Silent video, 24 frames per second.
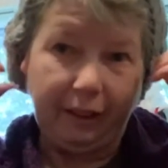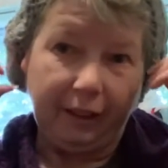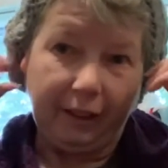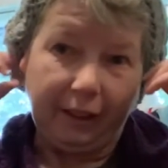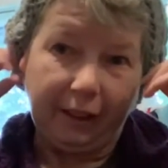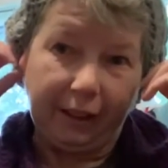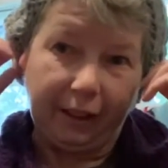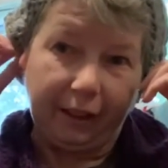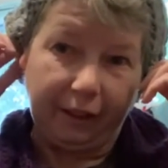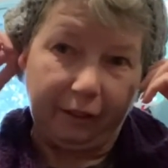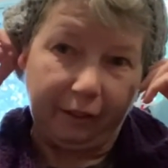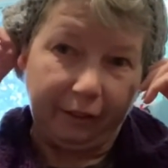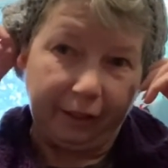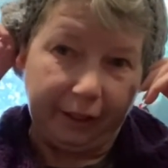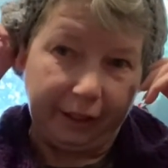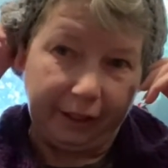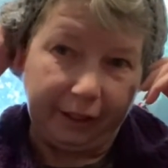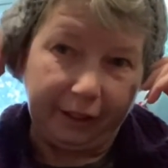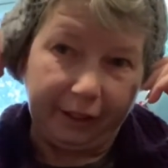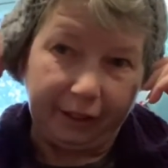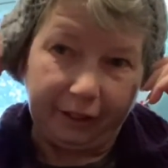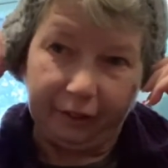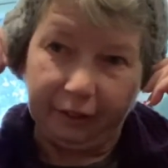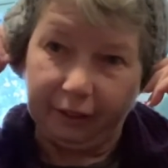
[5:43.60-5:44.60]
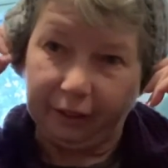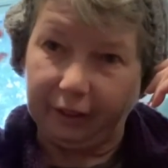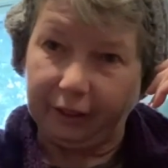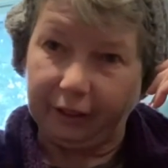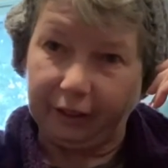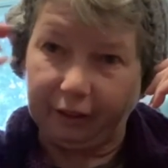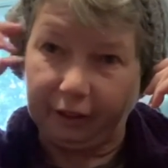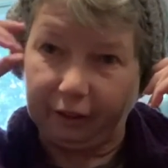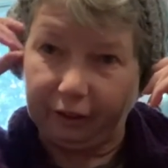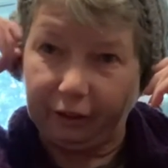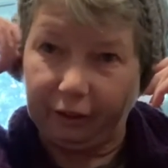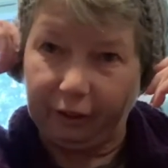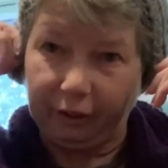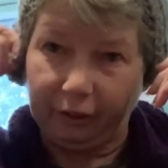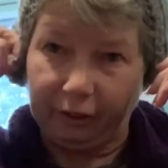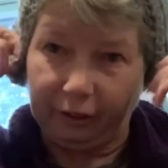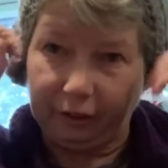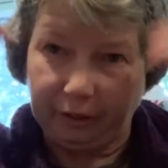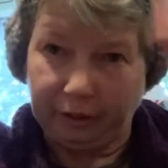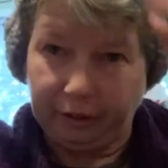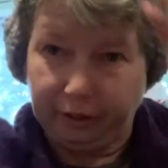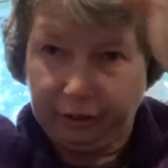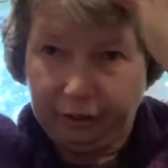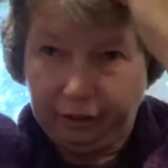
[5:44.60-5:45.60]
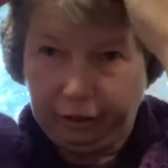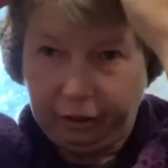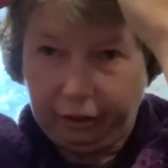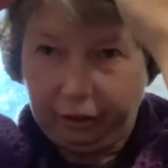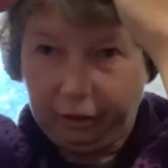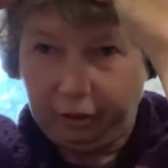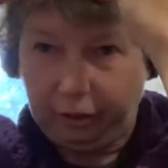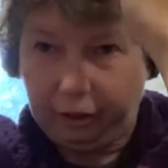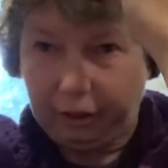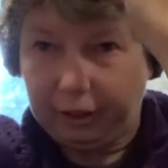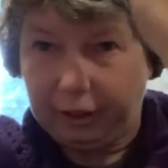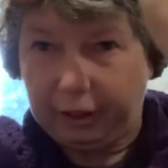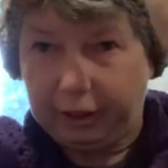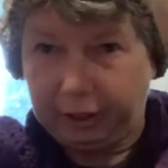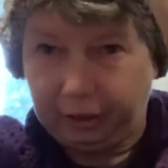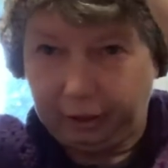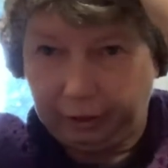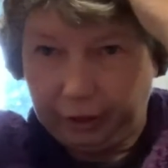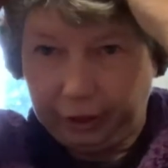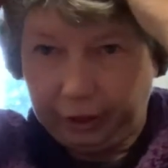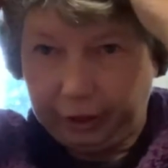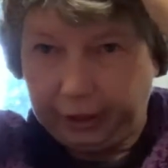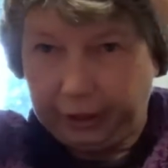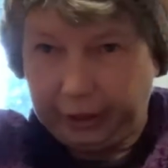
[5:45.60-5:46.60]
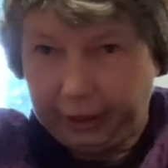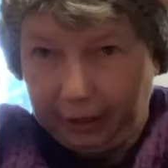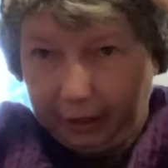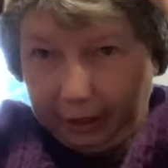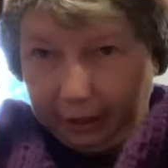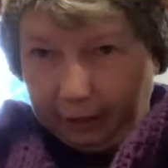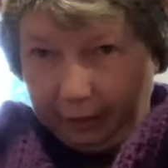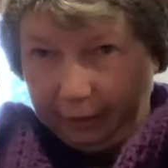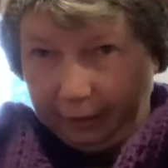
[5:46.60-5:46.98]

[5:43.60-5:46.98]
I don't think it turned out too slouchy.